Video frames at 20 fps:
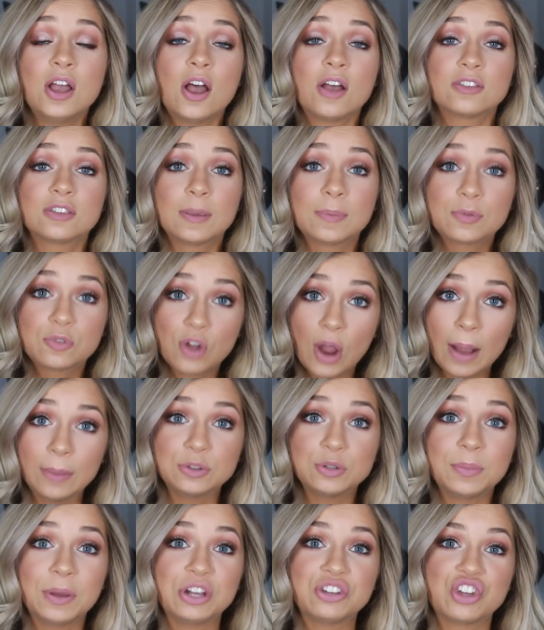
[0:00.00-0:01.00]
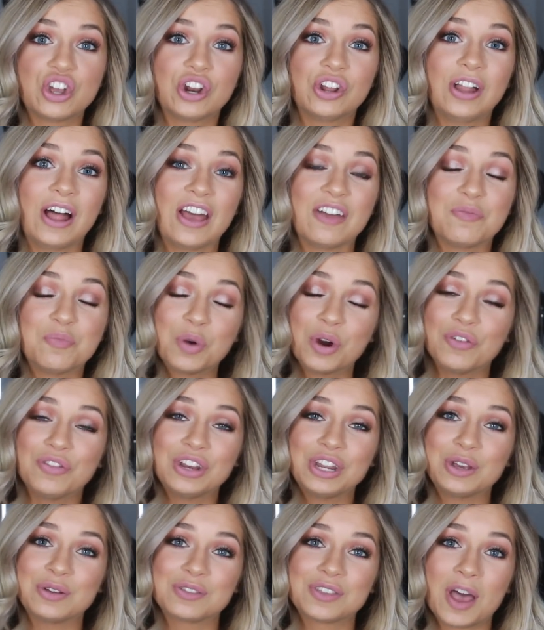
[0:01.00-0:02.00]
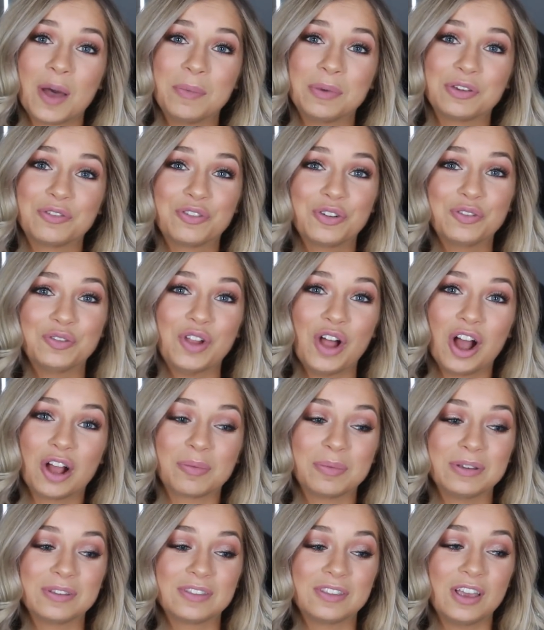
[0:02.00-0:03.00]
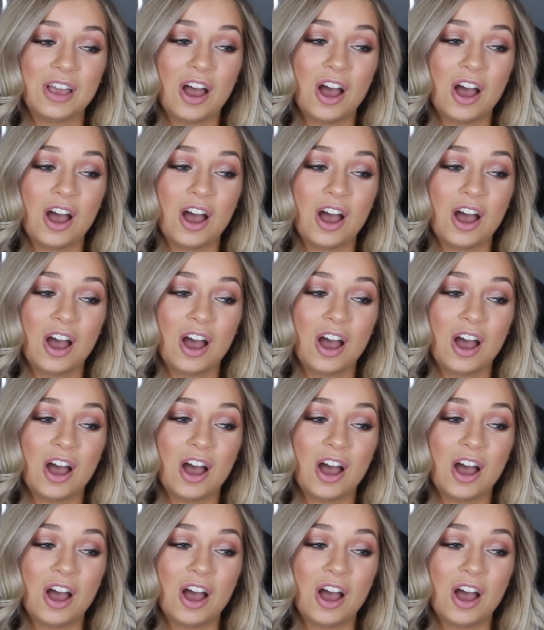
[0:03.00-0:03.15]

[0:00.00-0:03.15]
Subscribe to my channel. I have more videos coming for Vlogmas.